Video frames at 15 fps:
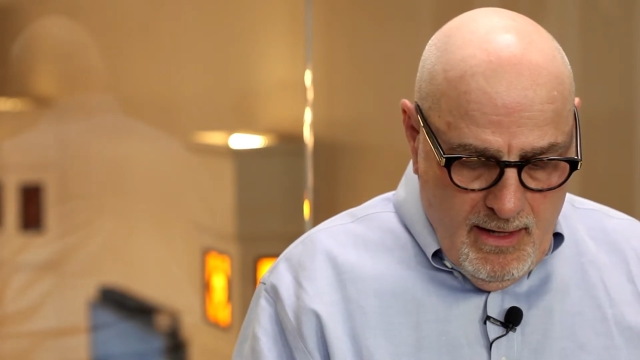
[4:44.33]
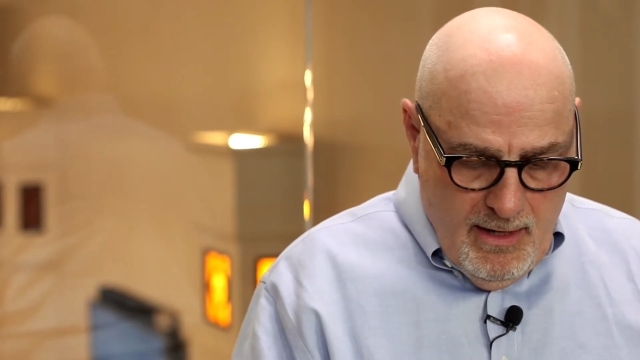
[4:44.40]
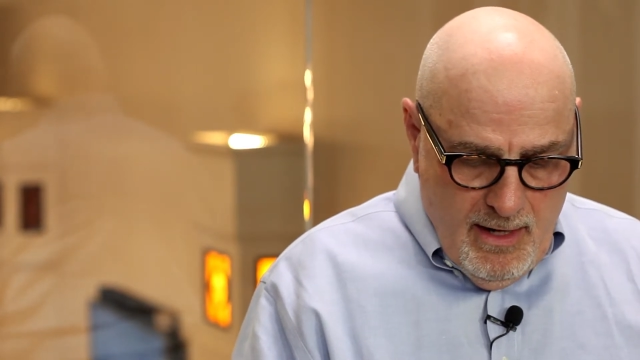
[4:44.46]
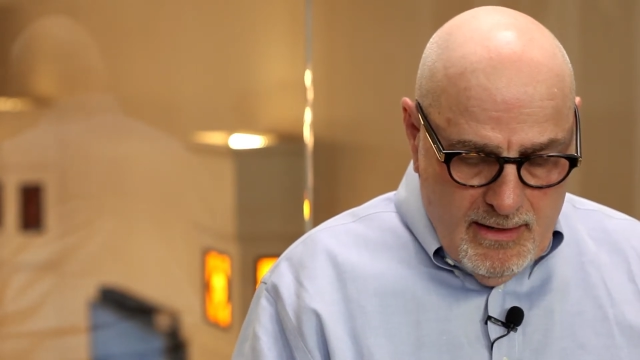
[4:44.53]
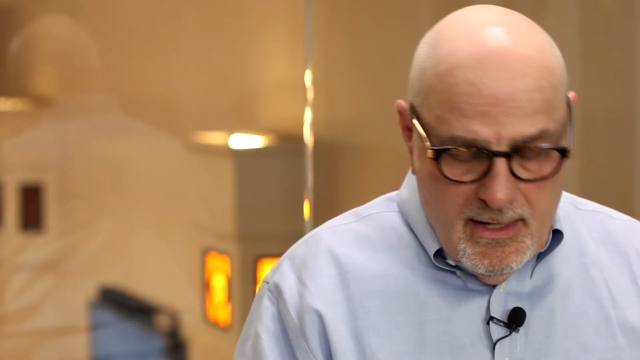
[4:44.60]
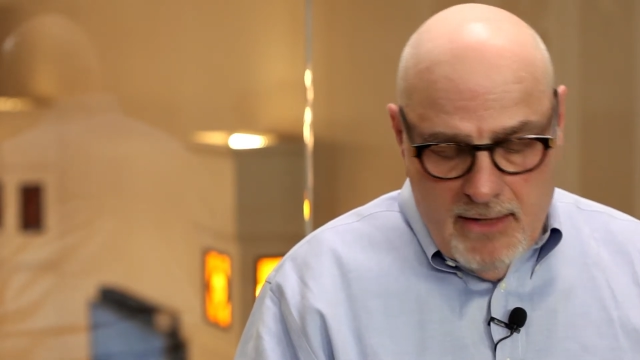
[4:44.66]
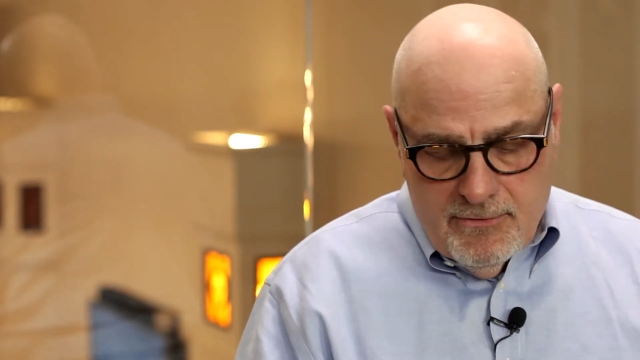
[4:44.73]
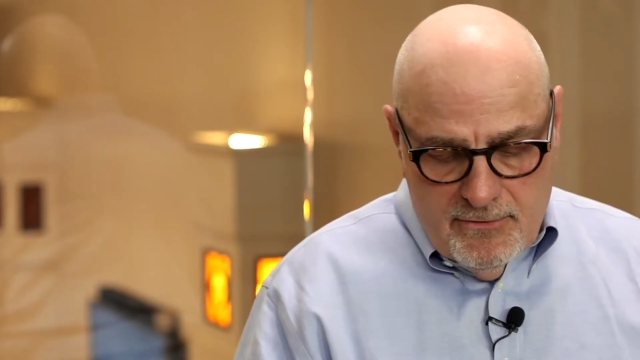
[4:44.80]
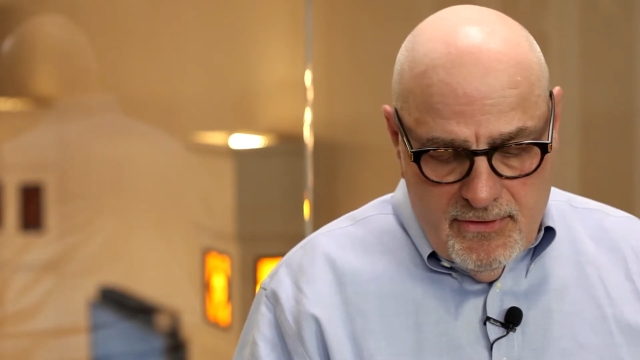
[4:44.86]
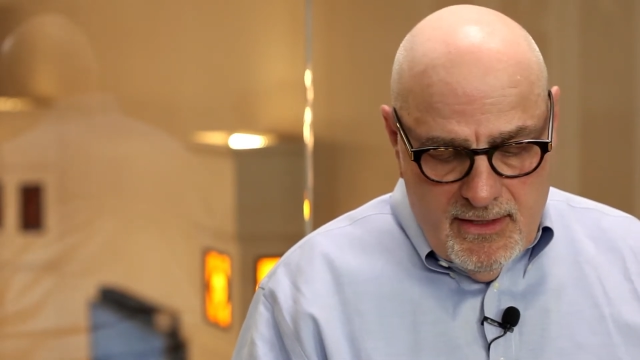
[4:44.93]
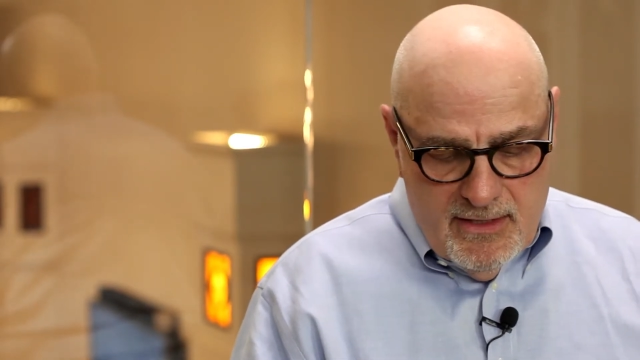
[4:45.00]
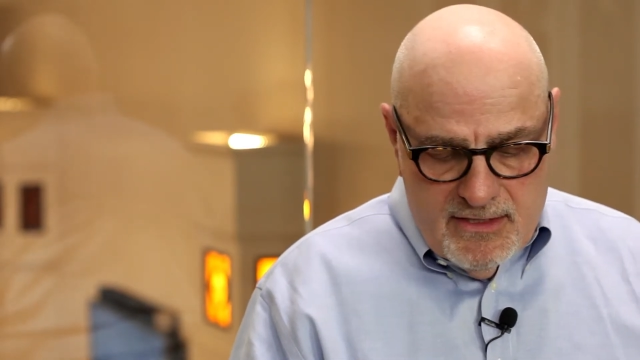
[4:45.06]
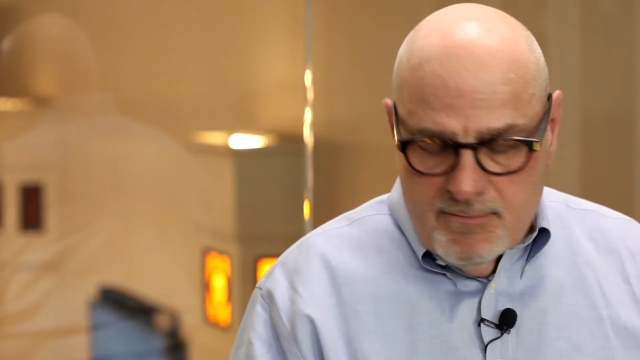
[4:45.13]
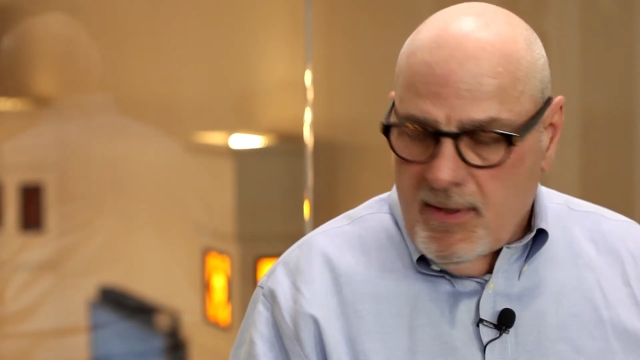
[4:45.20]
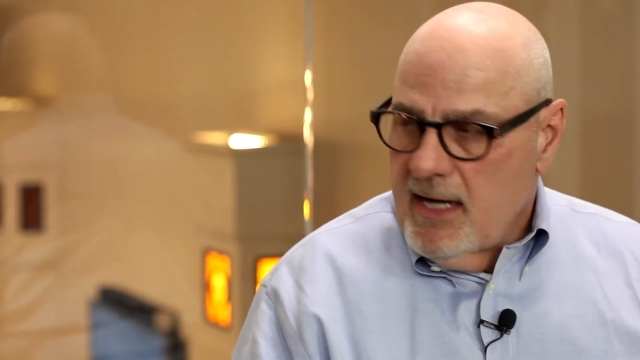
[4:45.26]
Another
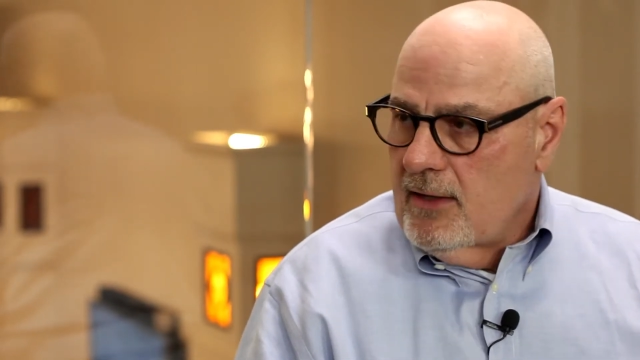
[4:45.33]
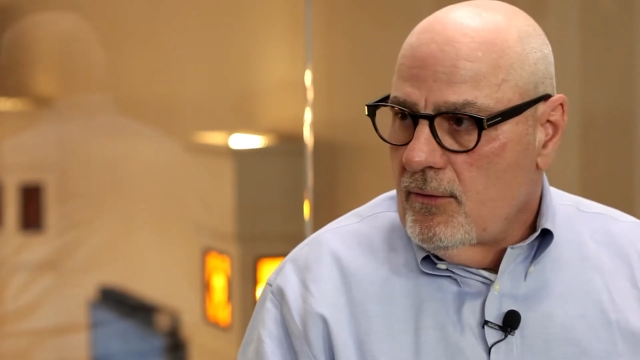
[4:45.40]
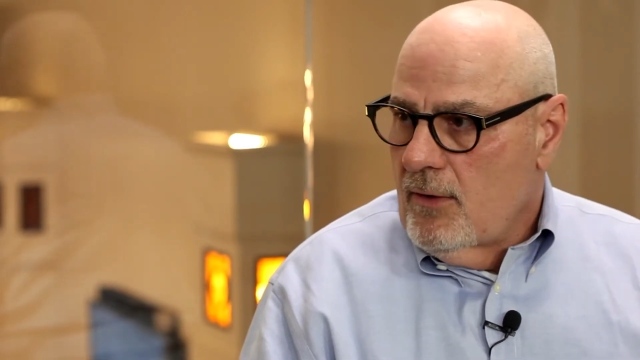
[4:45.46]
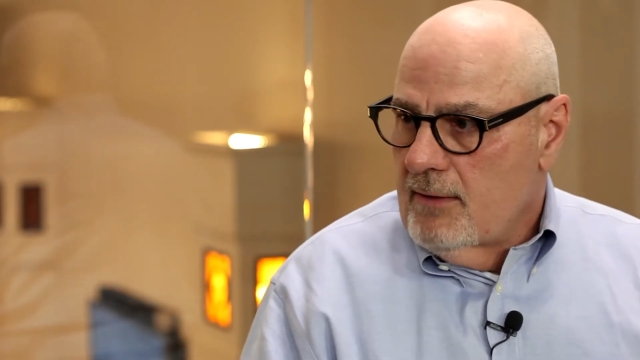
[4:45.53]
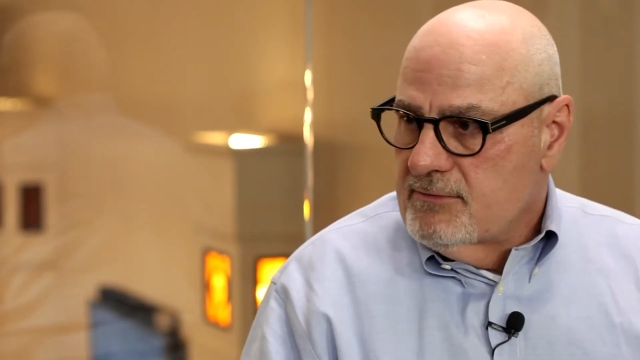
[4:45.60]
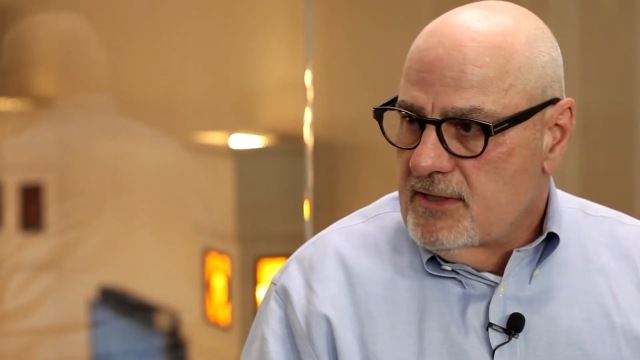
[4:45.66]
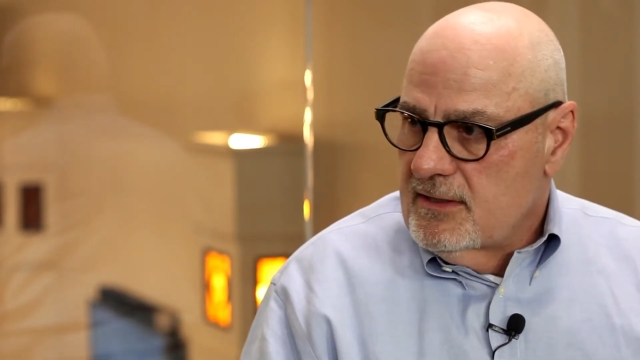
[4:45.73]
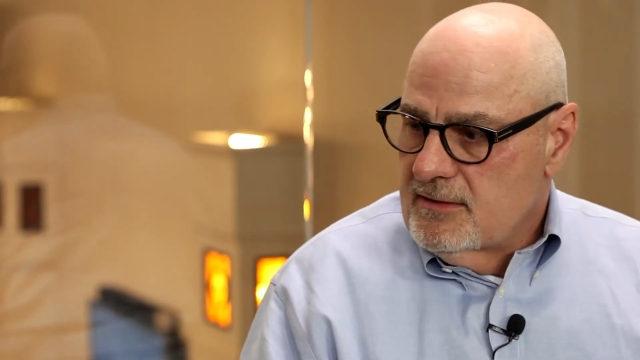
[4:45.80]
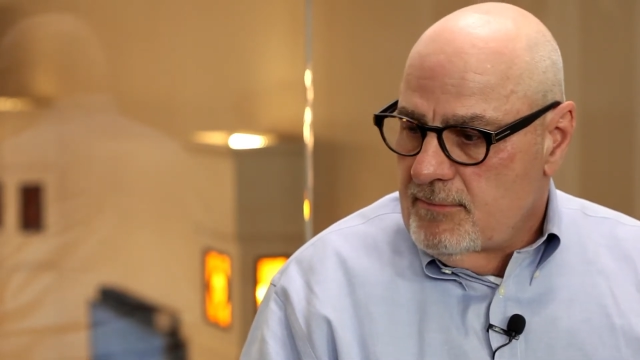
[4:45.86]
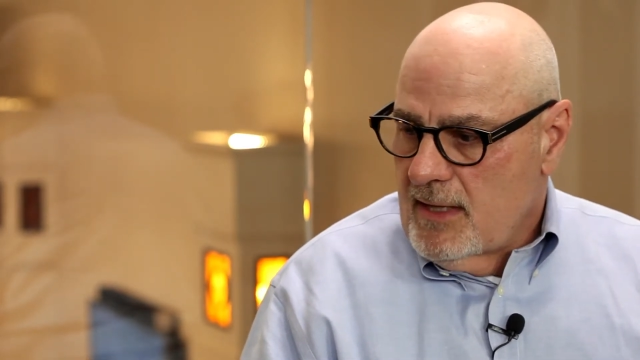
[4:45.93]
thing is bankruptcies.